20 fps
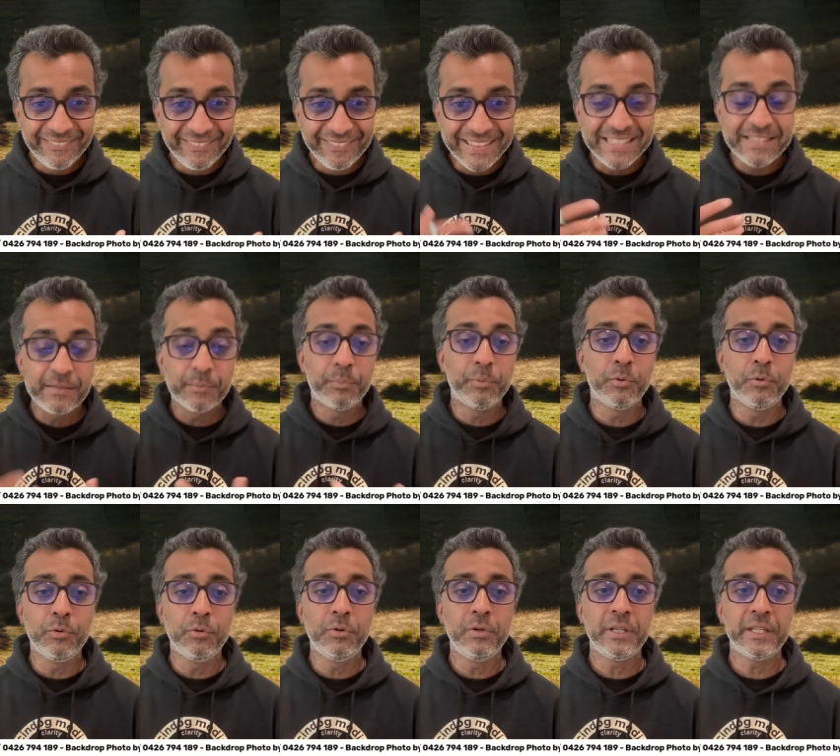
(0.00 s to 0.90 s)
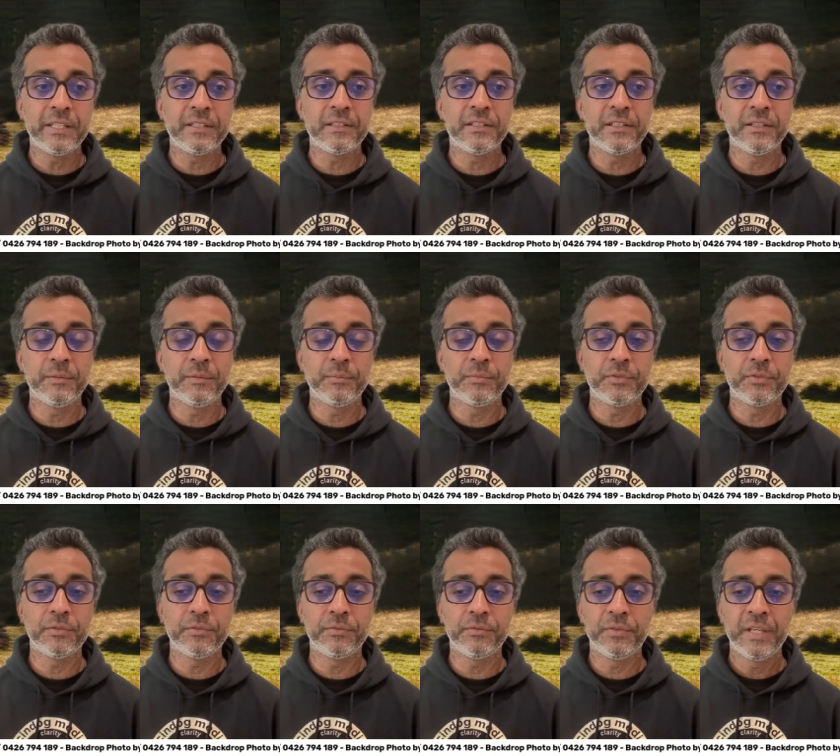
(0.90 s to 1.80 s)
visible in terms
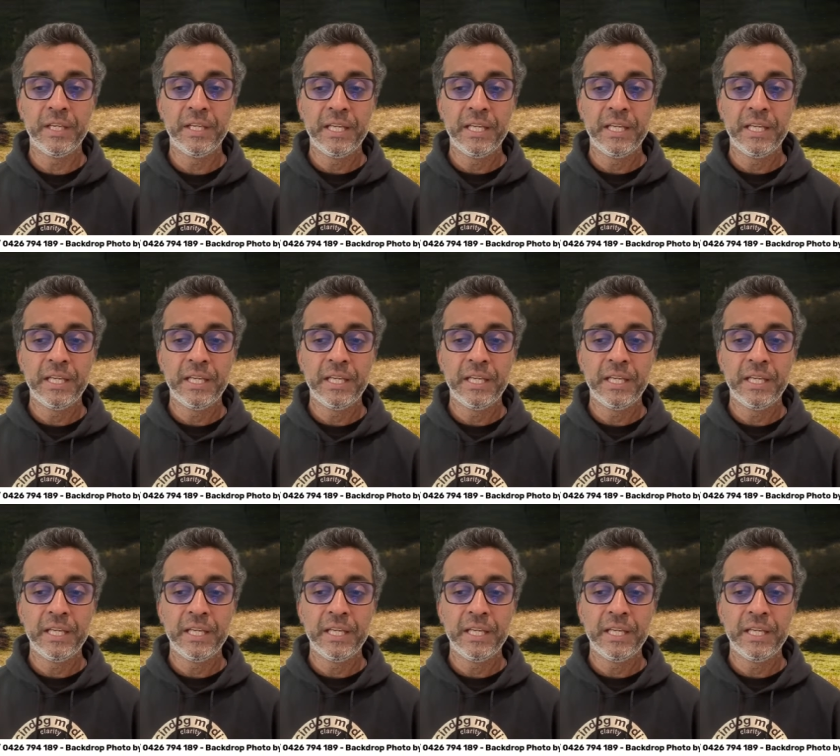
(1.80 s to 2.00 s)
of